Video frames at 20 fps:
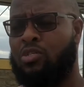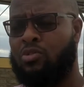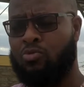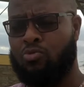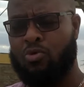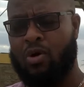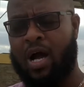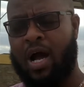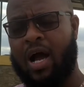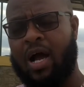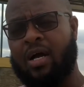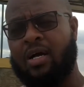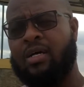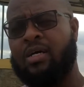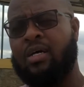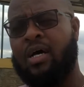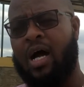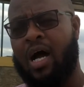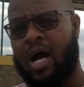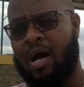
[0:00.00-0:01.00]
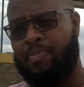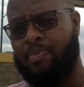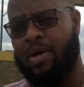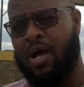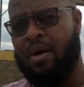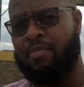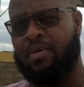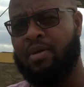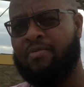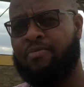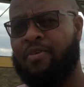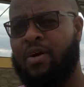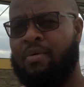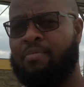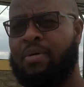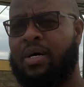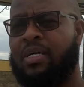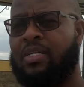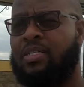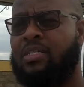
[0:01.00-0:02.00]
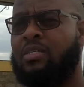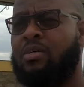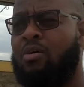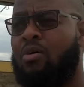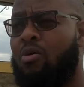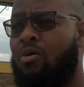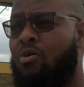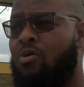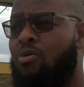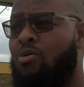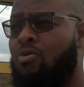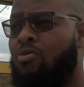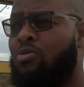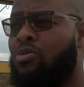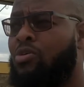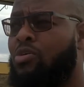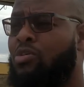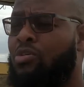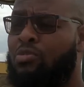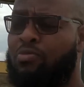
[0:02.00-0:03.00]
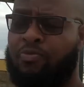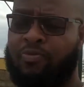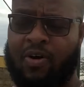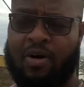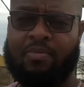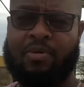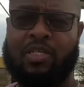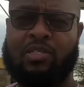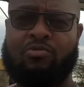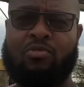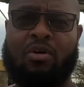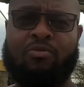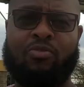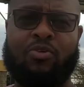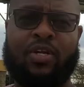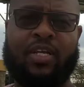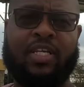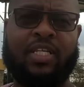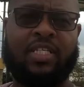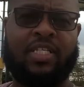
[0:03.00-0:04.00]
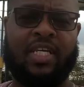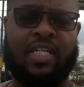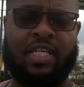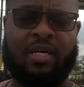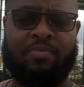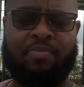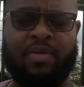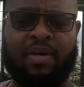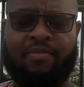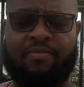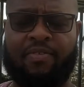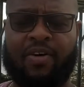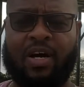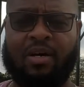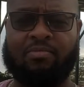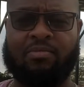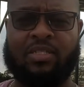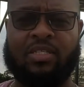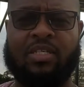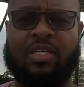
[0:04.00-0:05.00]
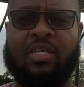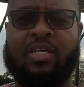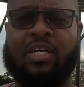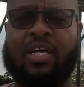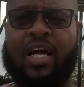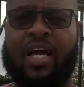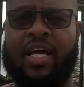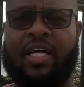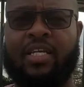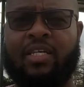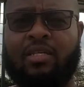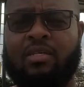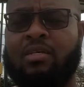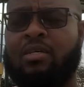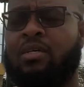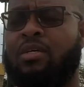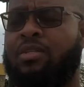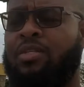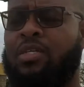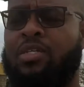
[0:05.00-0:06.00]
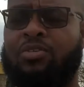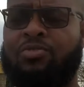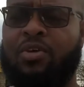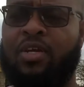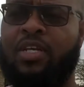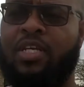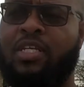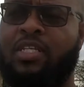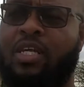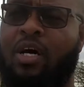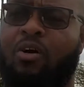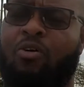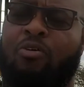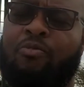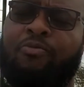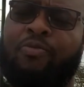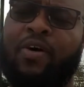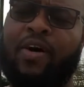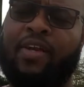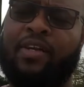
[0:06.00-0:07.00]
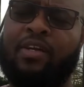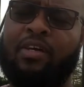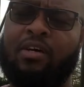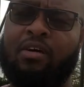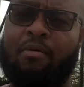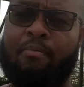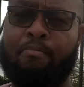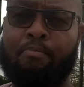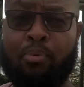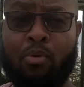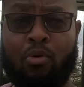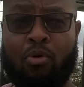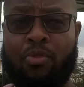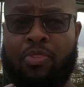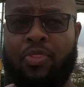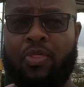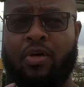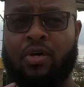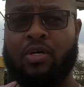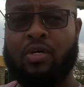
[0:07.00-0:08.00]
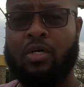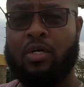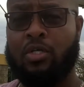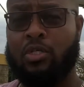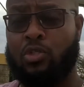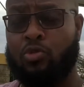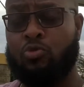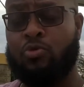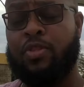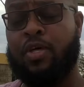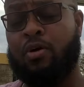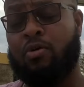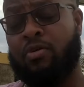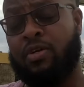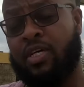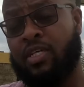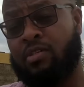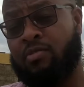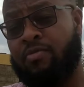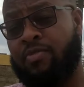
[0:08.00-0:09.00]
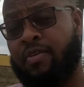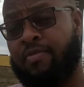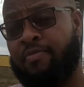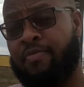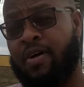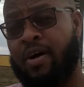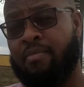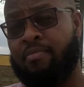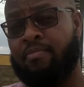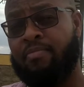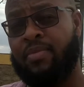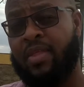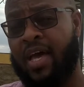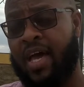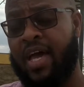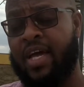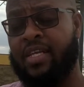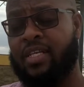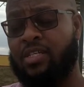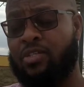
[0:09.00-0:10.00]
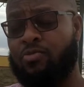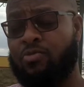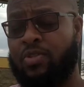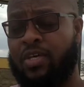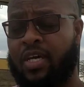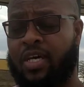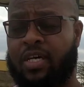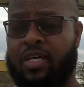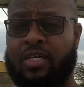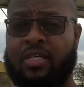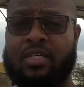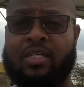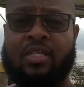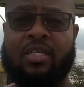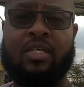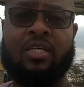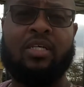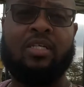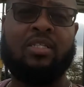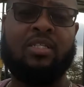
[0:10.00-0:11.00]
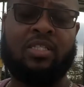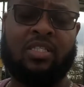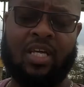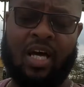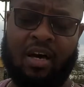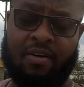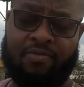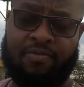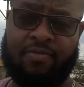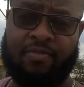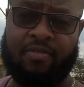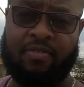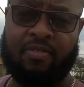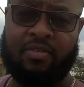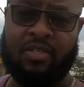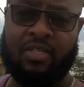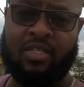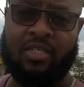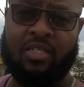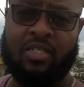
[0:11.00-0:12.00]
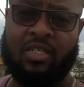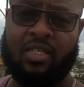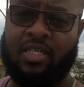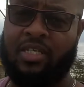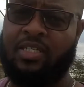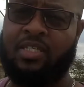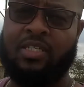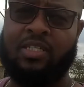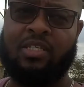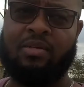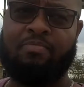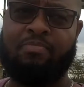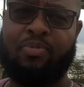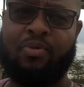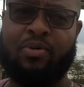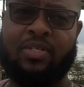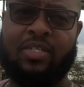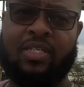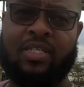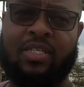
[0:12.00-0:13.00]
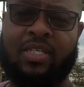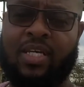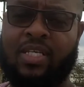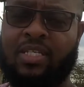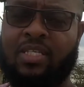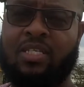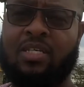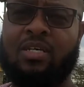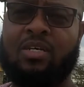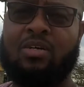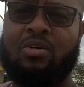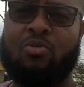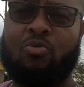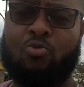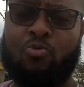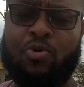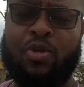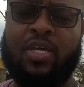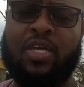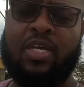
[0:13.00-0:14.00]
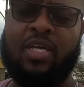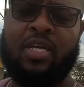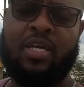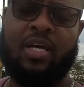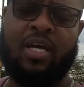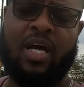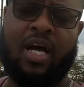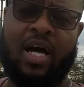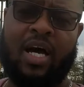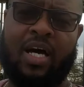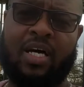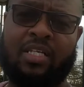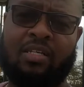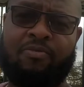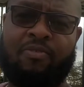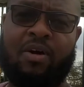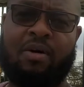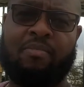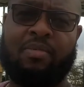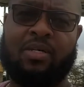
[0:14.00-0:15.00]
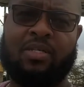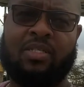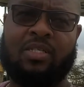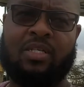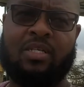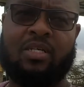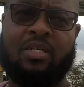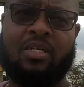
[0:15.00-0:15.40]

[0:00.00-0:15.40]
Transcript: to upcoming farmers or farmers who have already set up their farms. And these trainings are offered both to the owners of the farm and to their staff. It is important that we, as farmers,